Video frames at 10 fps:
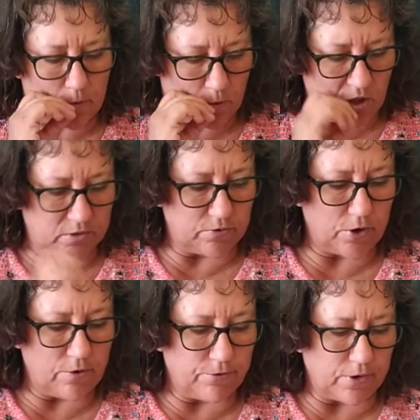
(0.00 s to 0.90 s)
Wool is
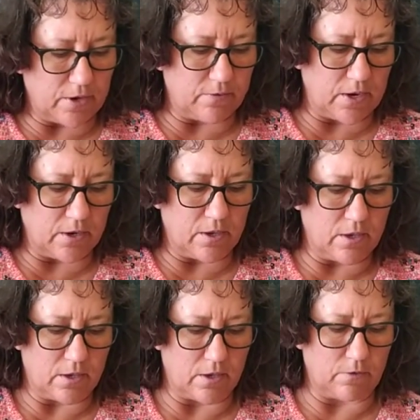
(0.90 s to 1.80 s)
very forgiving.
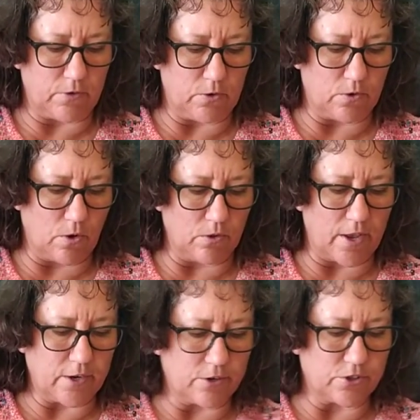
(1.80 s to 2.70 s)
If you don't
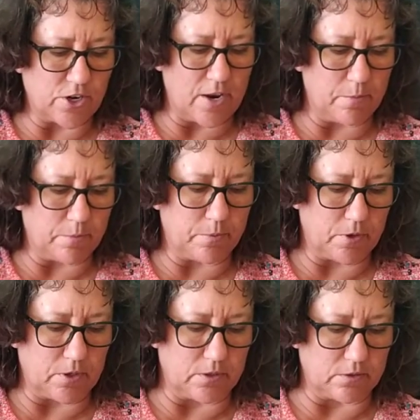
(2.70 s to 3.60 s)
like your shape, you
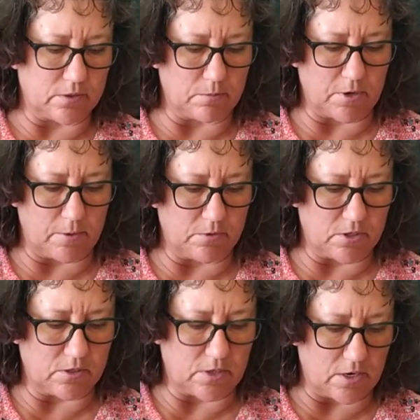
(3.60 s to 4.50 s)
can sometimes
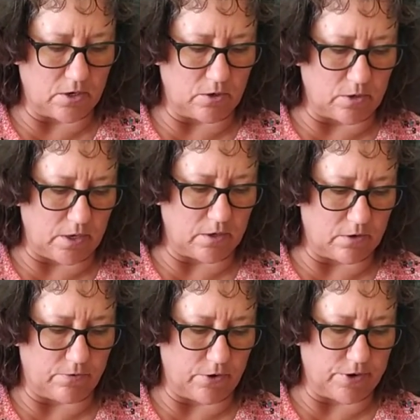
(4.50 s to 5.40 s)
just undo it. Or
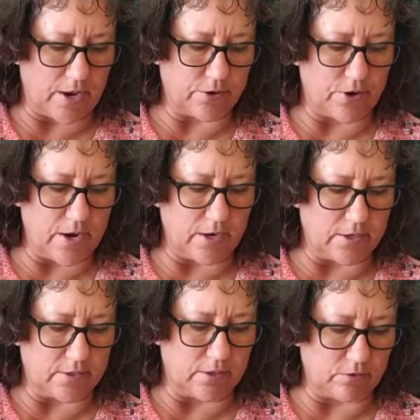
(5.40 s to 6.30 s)
if you're decorating it
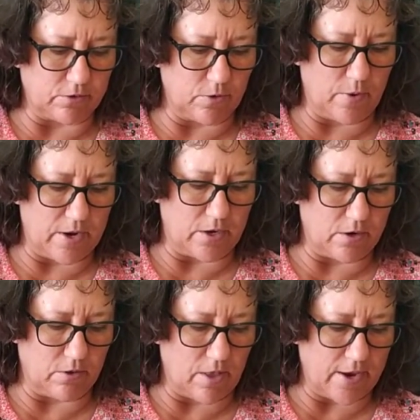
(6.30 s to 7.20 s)
a certain way and you
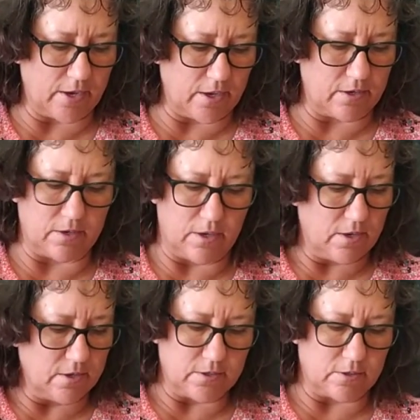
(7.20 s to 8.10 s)
don't like it,
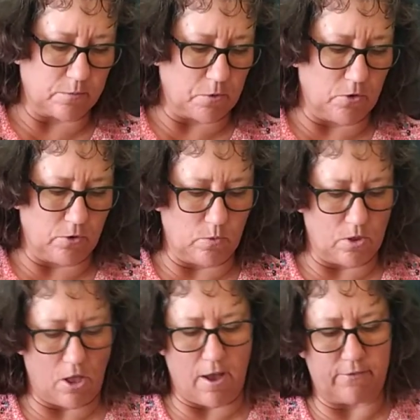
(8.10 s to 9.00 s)
just pull the
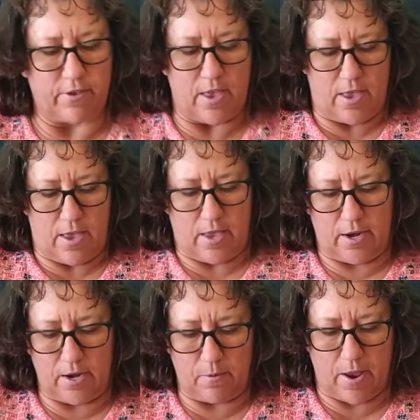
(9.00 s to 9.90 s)
wool off. And
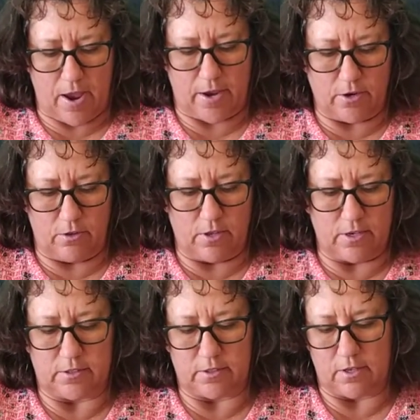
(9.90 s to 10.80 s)
anyway, I do
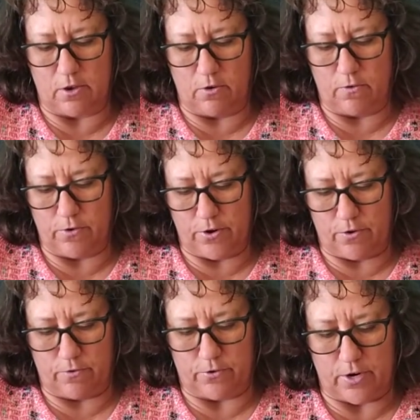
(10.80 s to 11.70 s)
this over and
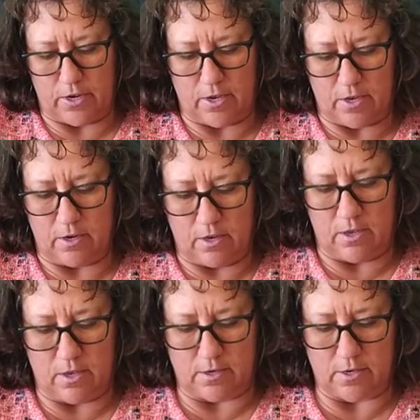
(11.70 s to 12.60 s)
over again
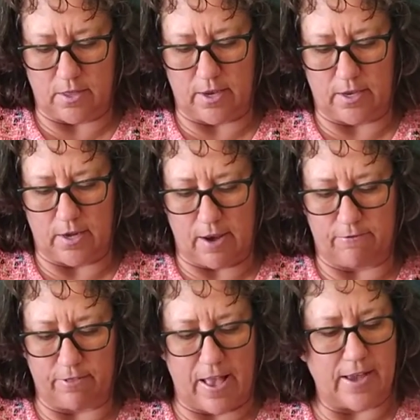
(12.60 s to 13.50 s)
until I get a
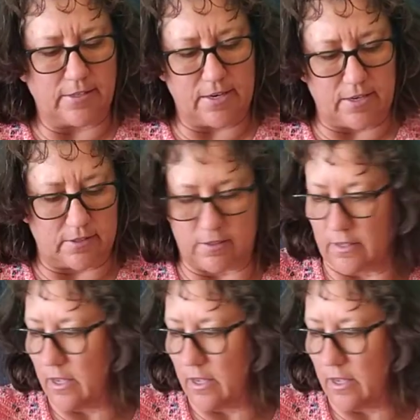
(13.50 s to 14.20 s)
flat disc.